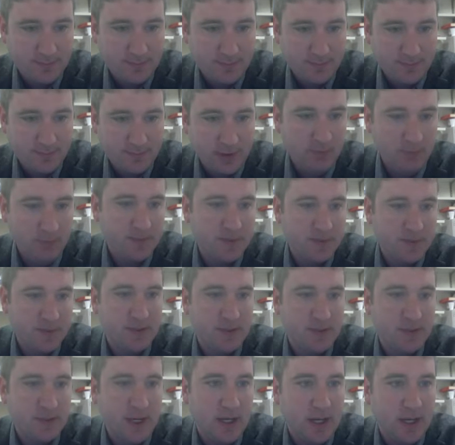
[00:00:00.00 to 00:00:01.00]
Oops,
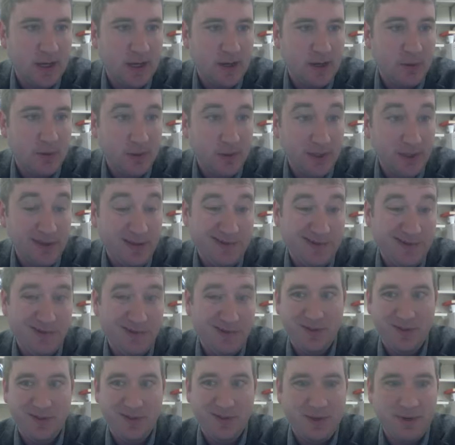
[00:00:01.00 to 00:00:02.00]
only
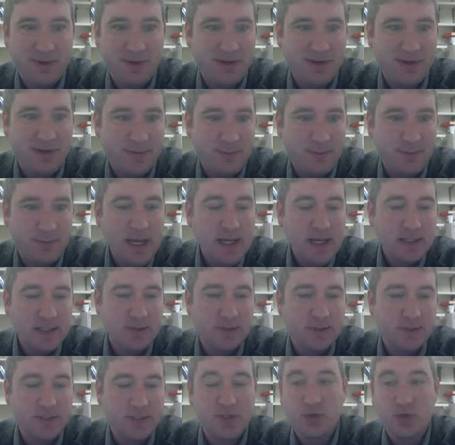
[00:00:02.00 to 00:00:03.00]
three of them. So
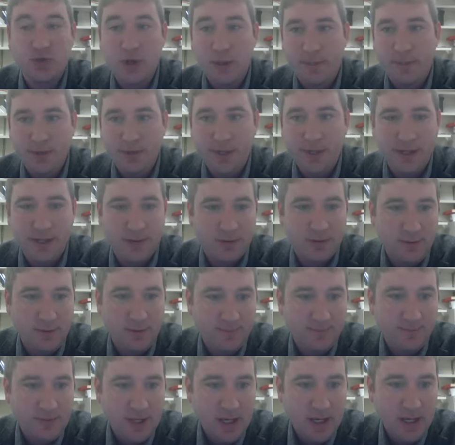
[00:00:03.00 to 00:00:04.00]
it's a triple integral
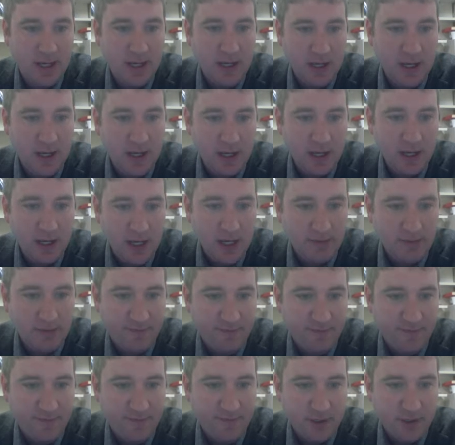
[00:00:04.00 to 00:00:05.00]
of a
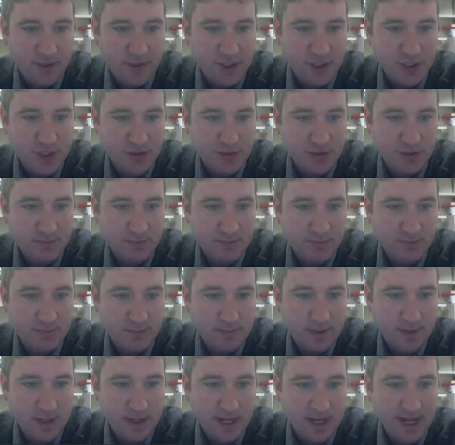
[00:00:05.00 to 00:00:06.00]
function
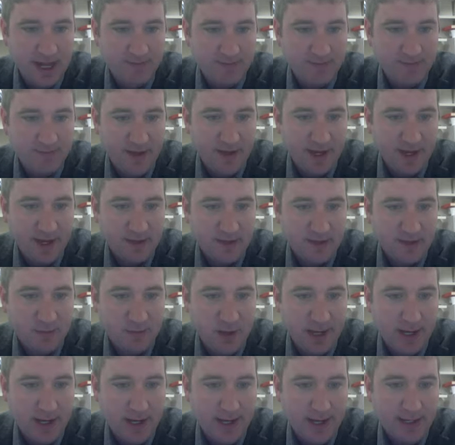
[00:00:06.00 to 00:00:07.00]
f of x,
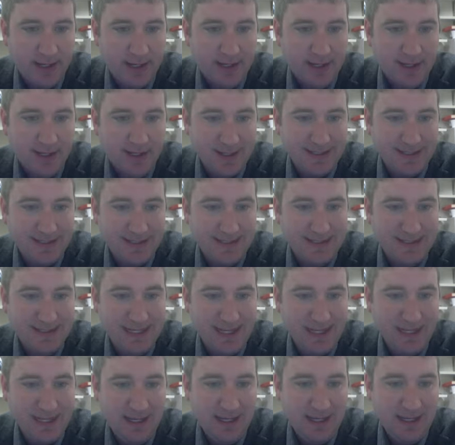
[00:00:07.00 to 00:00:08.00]
y,
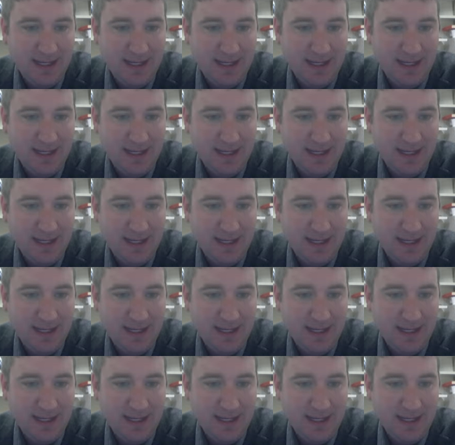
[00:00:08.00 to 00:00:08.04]
z